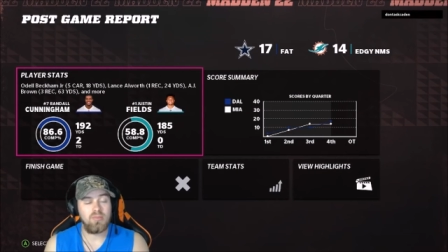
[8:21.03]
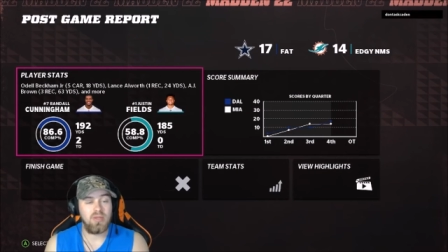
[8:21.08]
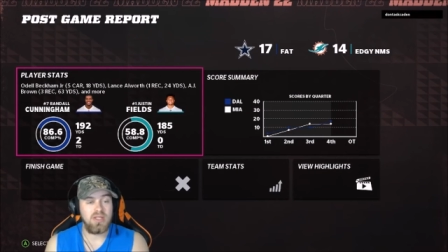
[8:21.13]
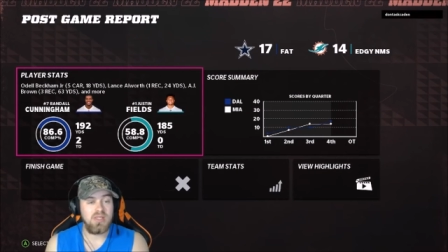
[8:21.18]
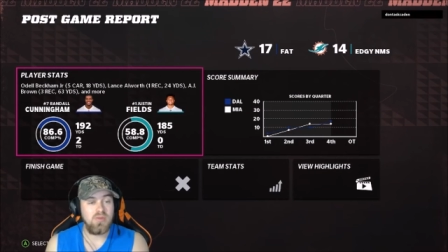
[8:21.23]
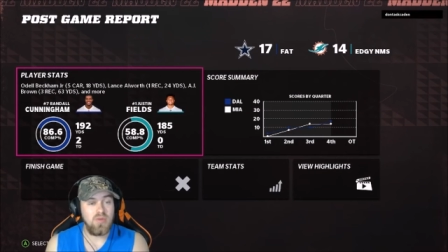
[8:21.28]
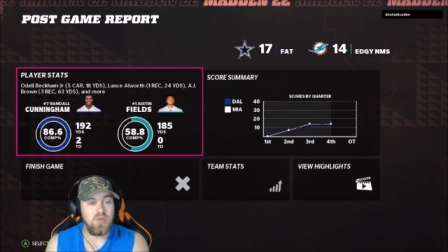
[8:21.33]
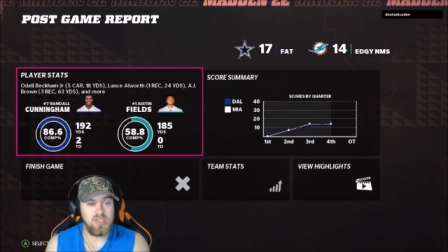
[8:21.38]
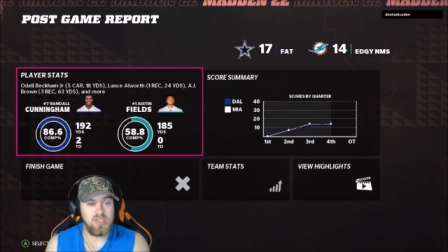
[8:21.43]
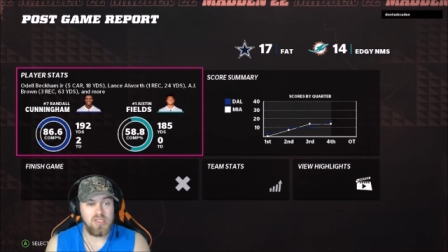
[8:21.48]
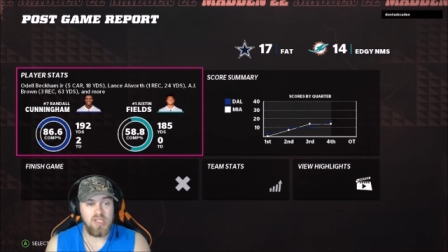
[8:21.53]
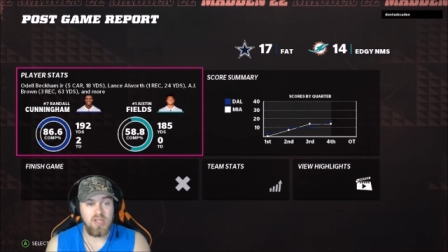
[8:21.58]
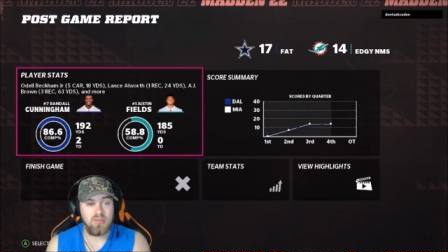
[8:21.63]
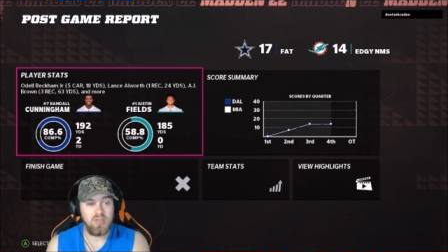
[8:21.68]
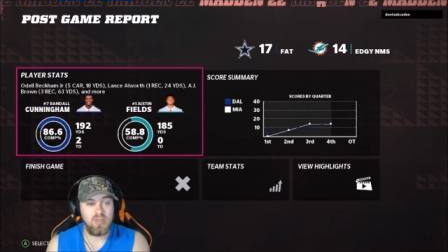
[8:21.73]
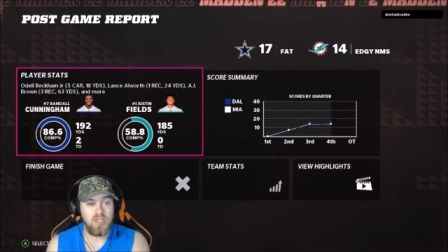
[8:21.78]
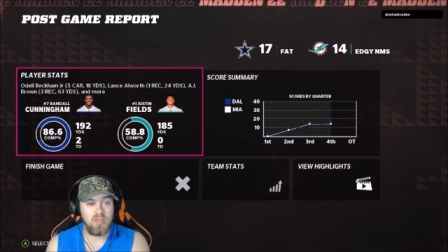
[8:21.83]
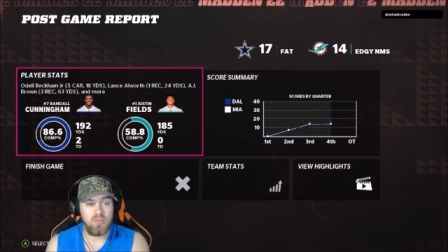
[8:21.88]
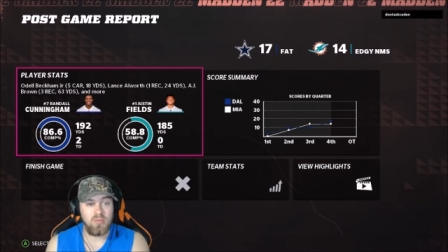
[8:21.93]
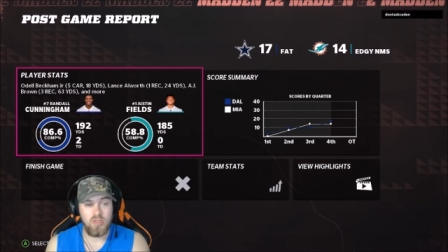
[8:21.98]
but he was
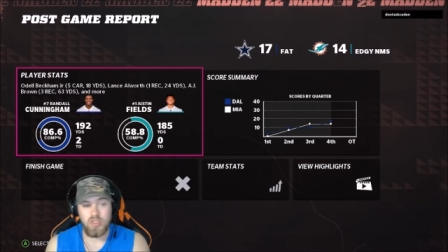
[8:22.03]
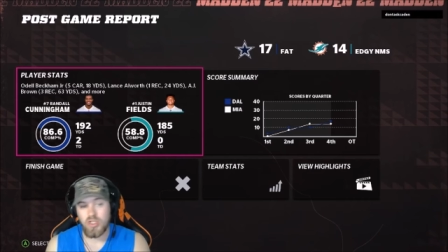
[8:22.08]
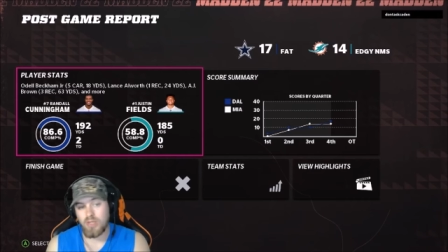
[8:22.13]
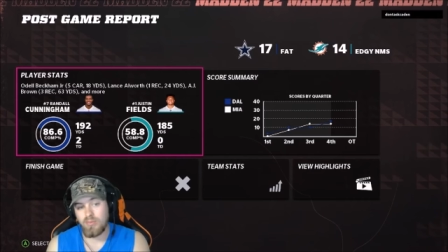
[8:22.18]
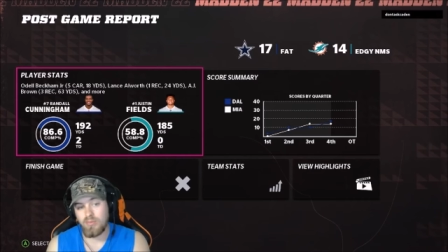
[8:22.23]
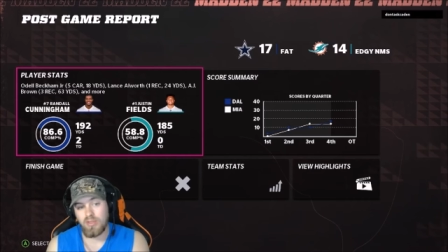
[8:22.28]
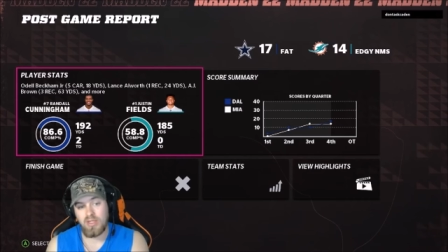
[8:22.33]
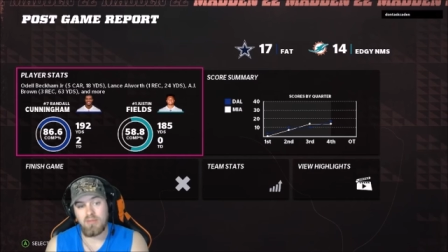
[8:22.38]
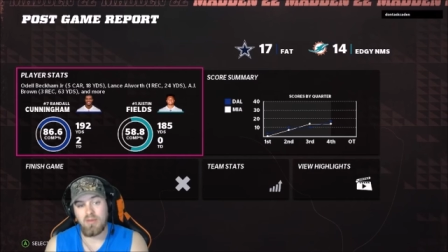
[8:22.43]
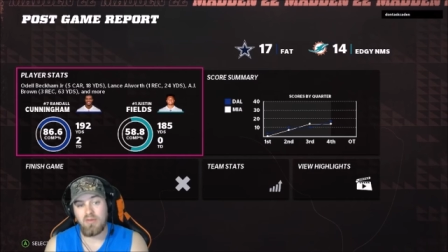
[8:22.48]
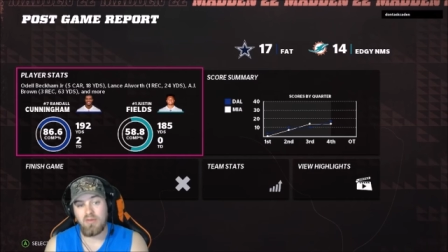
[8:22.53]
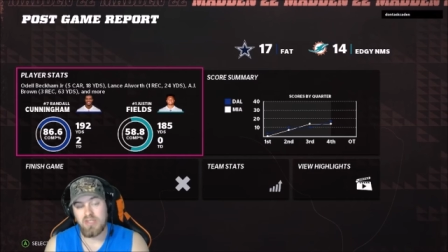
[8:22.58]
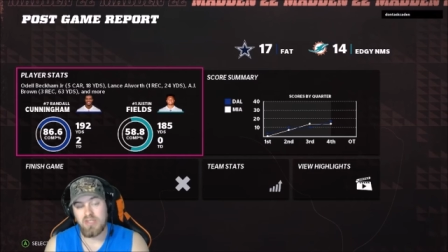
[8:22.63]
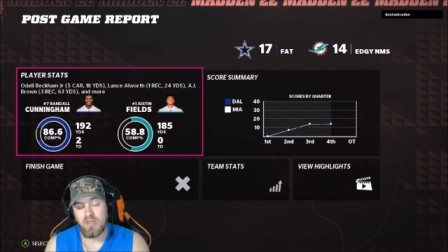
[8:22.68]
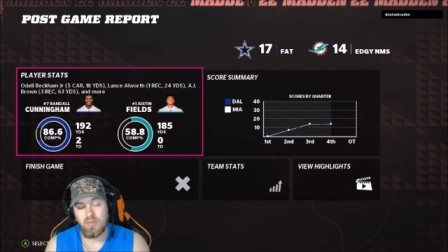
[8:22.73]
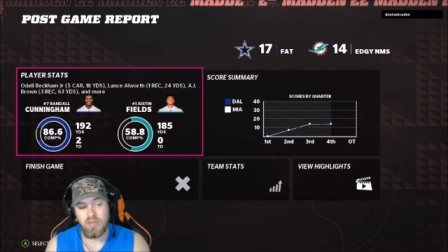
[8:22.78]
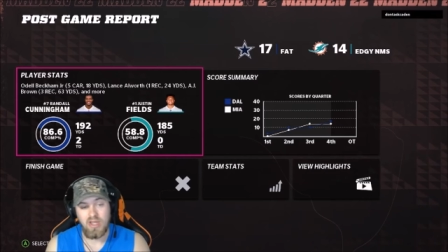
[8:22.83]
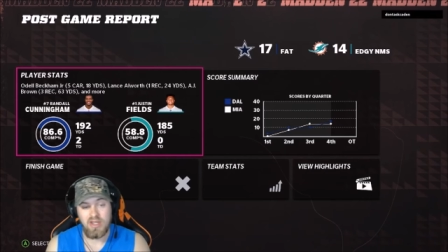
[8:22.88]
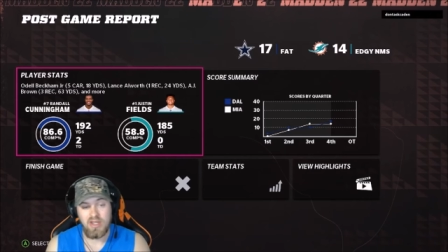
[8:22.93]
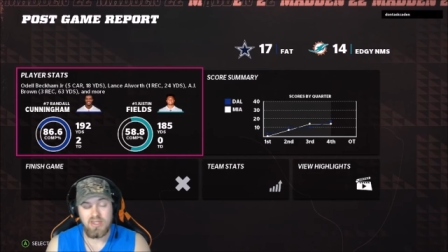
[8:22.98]
doubling him or tripling him every
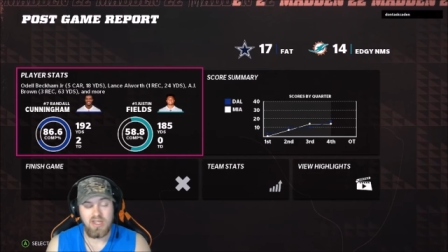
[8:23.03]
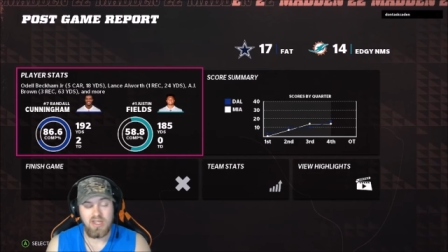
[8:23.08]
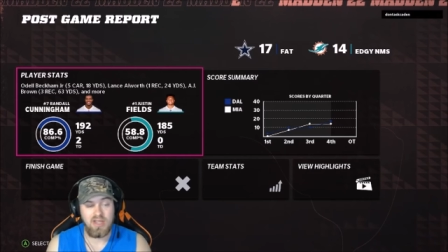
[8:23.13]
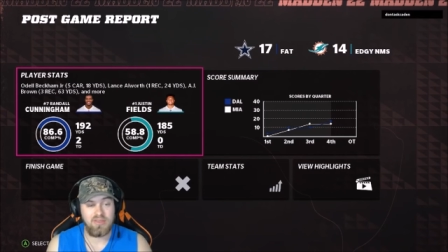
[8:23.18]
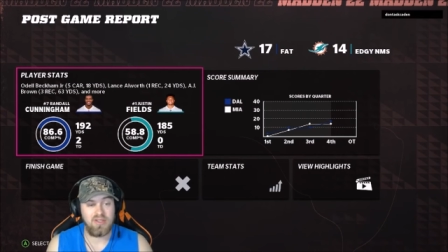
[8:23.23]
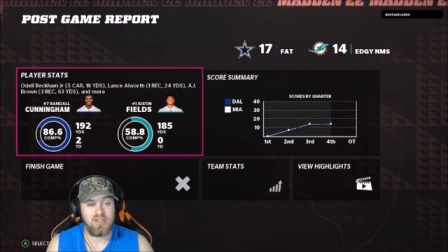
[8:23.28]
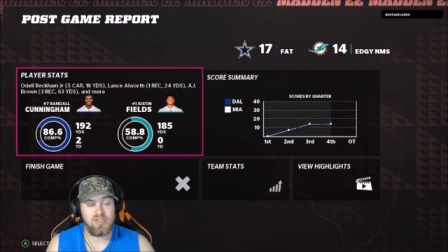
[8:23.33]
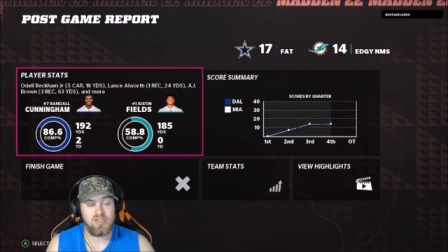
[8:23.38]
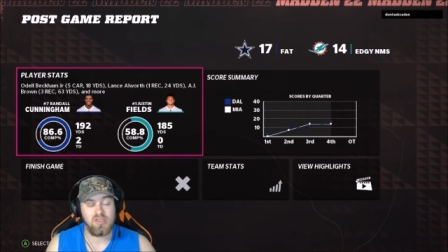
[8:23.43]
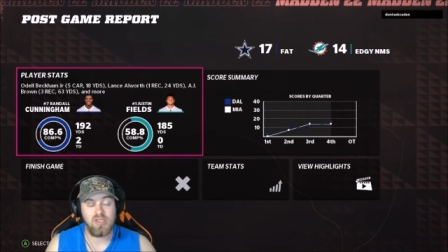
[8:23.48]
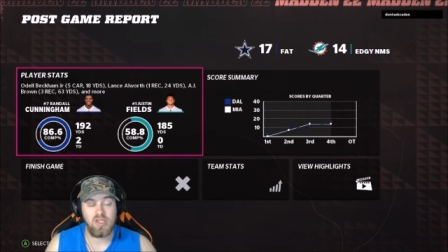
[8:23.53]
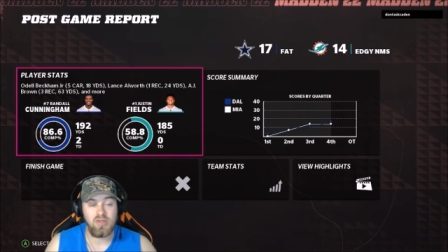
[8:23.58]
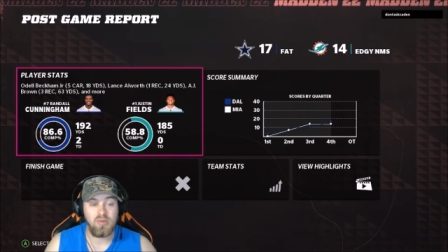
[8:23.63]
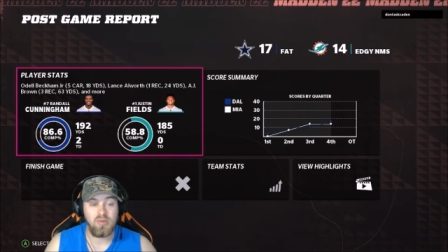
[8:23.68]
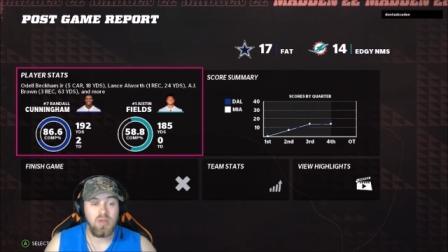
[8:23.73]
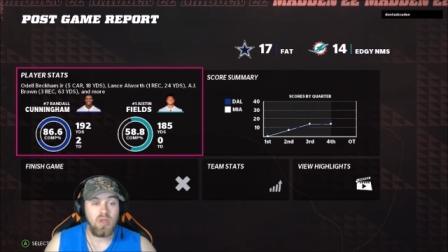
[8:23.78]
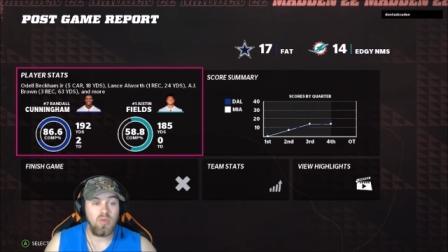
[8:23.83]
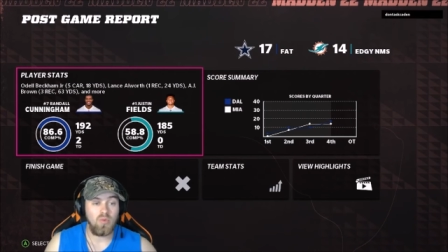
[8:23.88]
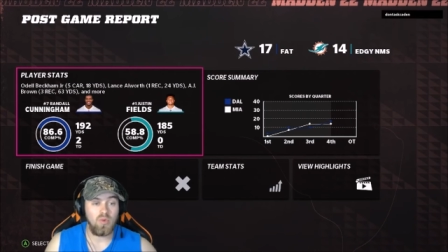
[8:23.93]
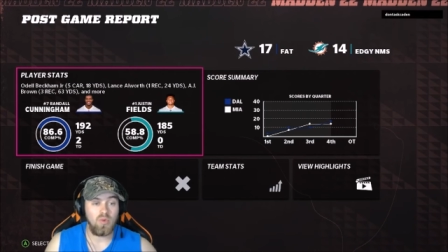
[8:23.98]
time we got down there, so
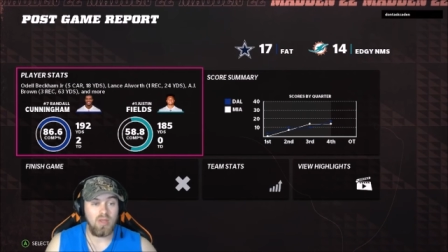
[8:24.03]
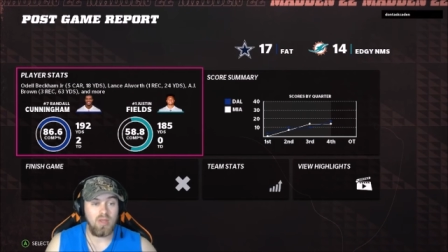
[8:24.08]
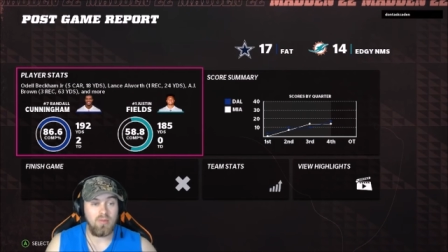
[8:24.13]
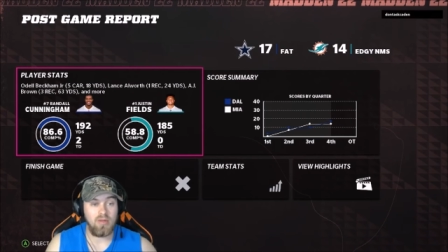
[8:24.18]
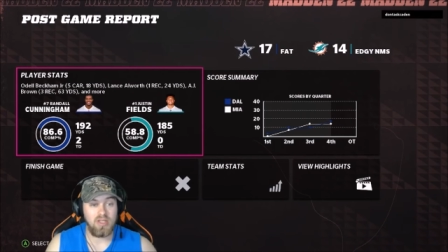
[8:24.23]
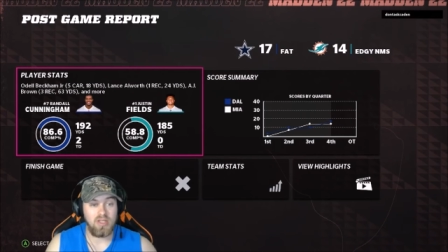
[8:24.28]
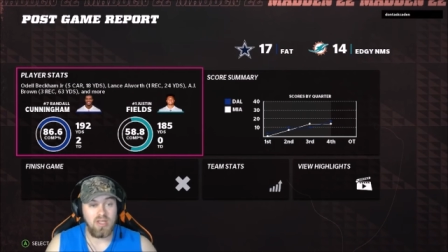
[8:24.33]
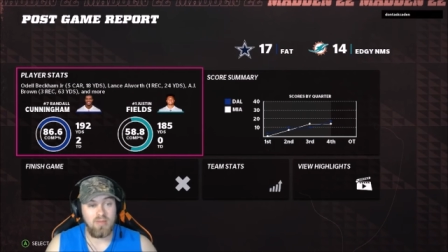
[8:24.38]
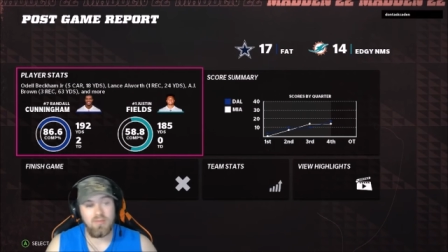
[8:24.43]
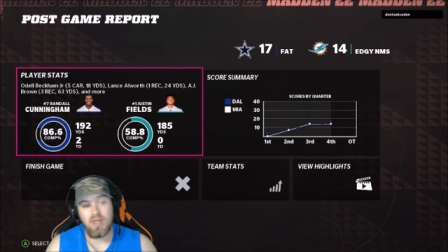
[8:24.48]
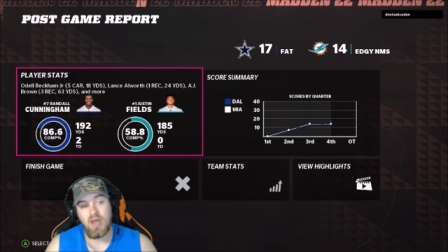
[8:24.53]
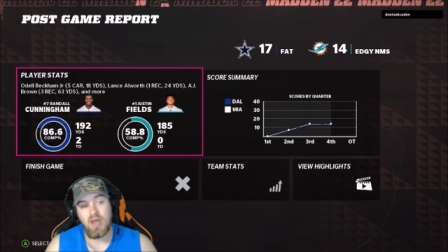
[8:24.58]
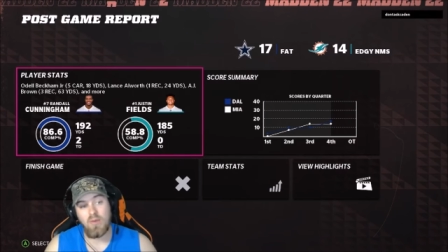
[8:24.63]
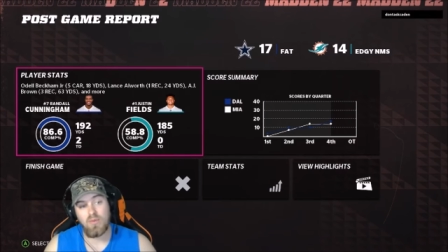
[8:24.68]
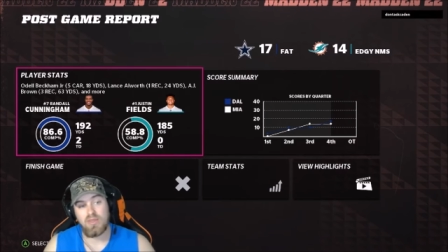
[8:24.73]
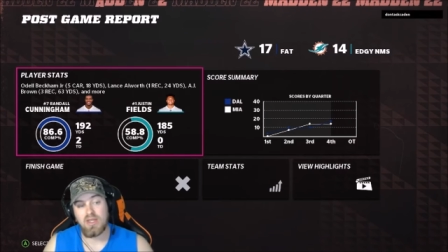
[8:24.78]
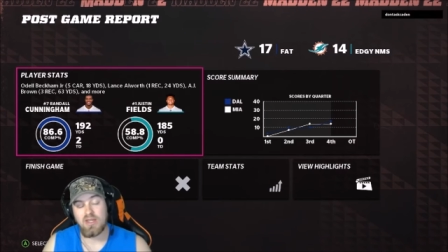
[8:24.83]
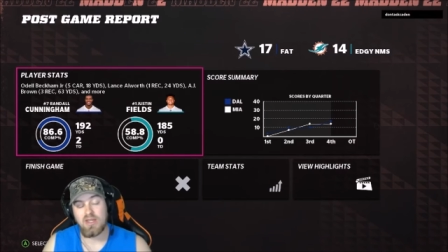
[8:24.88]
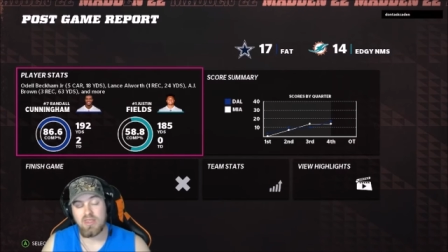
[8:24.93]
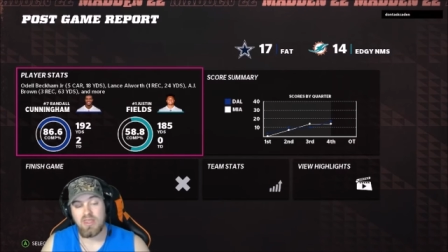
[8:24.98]
weren't able to come down
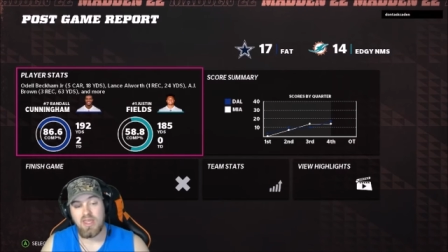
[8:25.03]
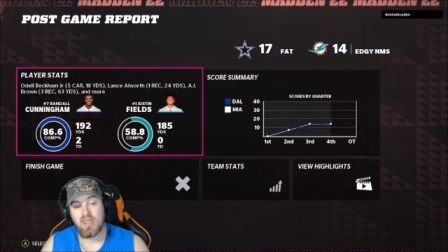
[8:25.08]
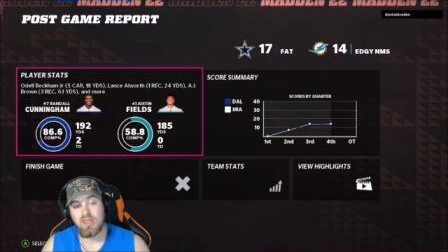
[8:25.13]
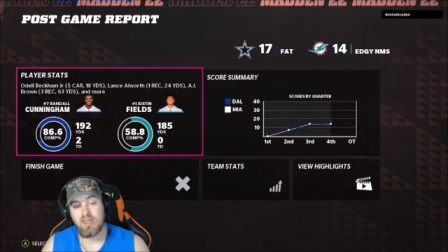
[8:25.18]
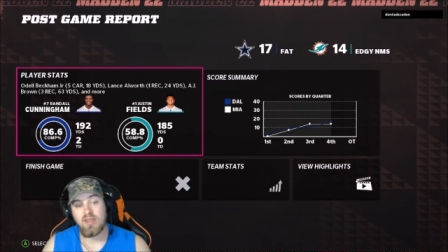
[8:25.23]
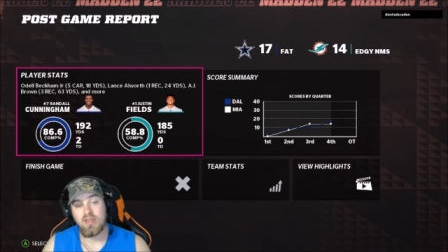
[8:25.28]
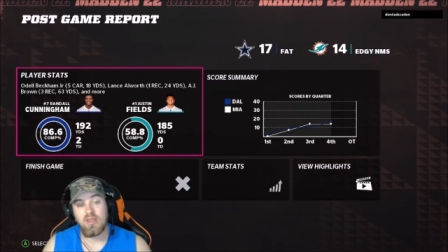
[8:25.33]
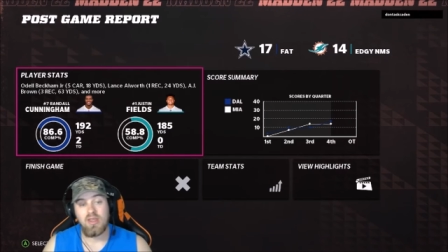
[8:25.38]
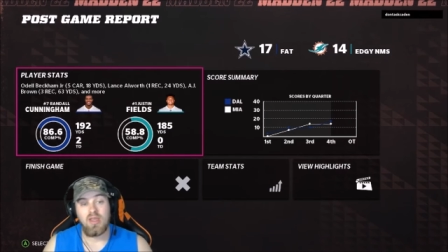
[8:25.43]
with anything.